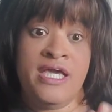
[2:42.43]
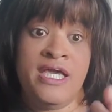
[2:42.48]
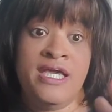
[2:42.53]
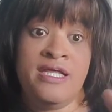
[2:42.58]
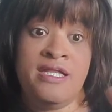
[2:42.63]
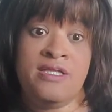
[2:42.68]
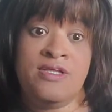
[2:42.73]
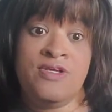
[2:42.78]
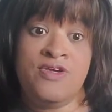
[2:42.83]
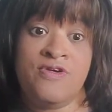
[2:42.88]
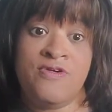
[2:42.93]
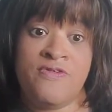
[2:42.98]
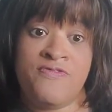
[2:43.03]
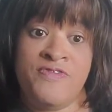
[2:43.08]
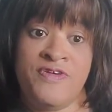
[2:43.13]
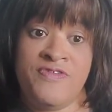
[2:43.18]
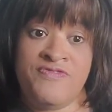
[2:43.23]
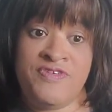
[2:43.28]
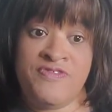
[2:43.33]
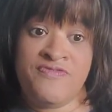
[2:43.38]
and you're
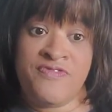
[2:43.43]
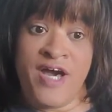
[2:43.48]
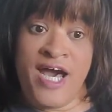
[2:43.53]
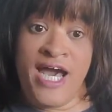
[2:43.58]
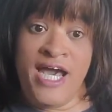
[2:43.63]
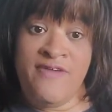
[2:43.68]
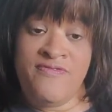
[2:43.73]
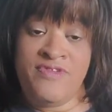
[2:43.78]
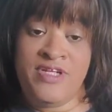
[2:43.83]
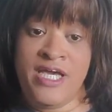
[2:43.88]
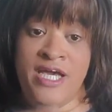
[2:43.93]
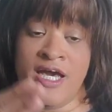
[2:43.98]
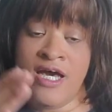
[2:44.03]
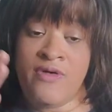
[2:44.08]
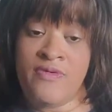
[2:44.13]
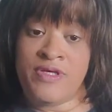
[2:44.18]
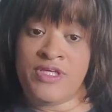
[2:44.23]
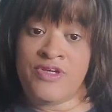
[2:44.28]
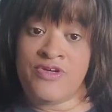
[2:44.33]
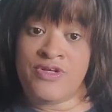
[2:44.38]
55
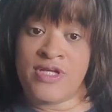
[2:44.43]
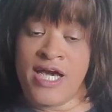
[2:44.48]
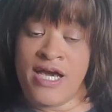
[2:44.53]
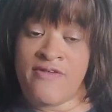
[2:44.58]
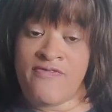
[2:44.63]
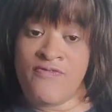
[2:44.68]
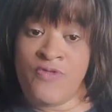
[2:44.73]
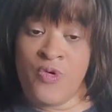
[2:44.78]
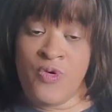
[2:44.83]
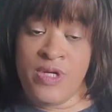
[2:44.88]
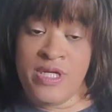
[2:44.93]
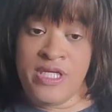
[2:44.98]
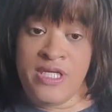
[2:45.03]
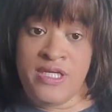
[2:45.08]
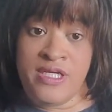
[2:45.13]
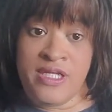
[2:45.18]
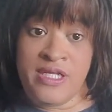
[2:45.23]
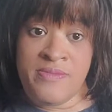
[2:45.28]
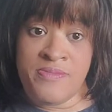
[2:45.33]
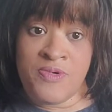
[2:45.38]
now, and you're not 40
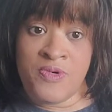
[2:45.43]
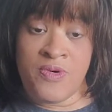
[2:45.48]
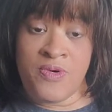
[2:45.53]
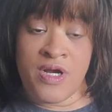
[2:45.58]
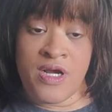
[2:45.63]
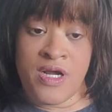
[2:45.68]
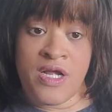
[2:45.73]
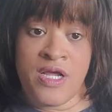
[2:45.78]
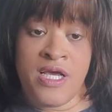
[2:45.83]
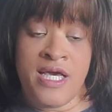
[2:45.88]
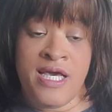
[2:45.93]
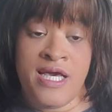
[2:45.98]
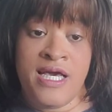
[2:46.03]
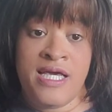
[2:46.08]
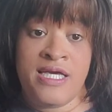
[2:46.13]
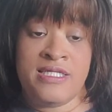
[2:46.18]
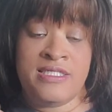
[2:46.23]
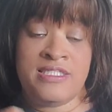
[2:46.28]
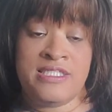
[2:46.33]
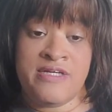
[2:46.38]
anymore,
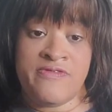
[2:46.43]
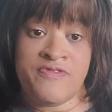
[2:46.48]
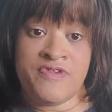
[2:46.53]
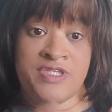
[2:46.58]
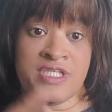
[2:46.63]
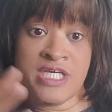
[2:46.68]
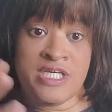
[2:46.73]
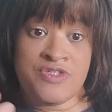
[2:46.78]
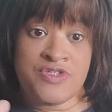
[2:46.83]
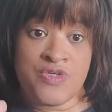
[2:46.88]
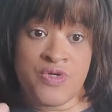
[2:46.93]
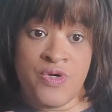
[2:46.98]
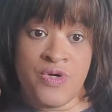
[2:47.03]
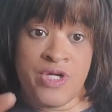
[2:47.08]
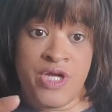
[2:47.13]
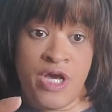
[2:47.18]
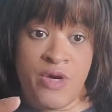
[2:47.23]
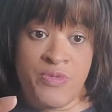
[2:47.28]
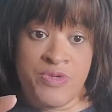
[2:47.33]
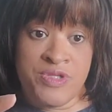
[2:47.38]
different things are
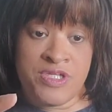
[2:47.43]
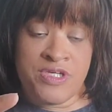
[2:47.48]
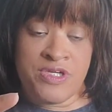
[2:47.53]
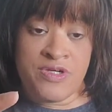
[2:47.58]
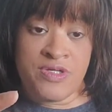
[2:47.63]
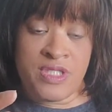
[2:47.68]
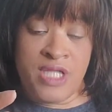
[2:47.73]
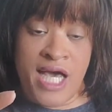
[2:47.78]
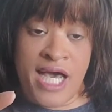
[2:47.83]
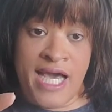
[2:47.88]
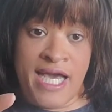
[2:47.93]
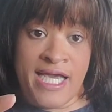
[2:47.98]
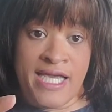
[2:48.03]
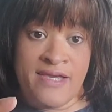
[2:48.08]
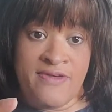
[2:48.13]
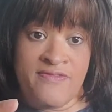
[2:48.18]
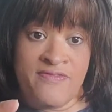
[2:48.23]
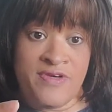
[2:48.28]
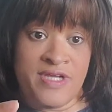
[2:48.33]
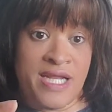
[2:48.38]
going on within your
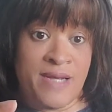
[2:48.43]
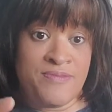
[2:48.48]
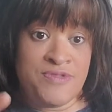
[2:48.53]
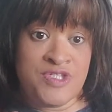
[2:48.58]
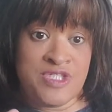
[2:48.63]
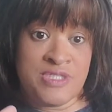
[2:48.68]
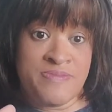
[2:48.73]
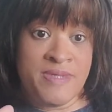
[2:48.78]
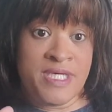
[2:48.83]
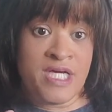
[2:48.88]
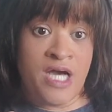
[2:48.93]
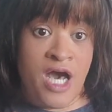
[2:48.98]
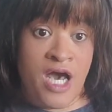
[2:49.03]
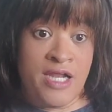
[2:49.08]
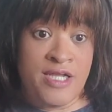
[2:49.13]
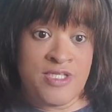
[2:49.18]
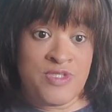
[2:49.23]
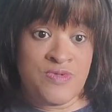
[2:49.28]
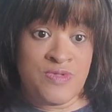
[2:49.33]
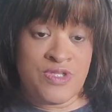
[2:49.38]
life, and I'm just being
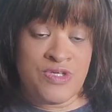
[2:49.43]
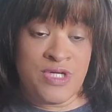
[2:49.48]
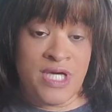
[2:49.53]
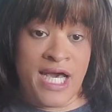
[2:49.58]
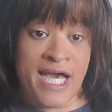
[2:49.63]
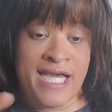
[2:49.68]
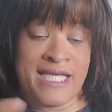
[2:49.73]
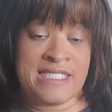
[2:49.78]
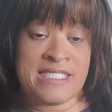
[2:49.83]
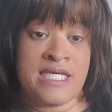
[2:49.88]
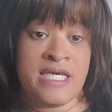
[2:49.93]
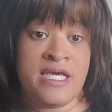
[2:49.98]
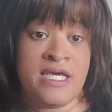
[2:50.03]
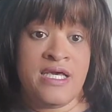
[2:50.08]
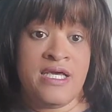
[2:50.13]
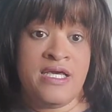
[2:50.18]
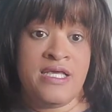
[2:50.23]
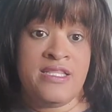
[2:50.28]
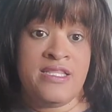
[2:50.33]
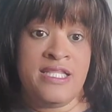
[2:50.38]
honest with you guys,
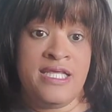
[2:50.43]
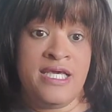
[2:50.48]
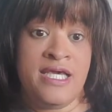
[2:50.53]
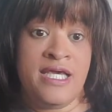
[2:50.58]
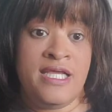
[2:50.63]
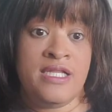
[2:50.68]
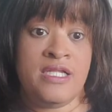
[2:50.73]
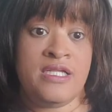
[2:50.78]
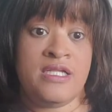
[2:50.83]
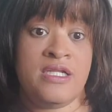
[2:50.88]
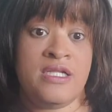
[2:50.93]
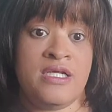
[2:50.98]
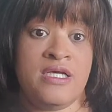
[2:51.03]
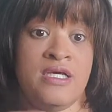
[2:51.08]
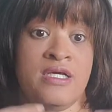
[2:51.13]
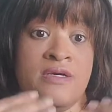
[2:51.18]
then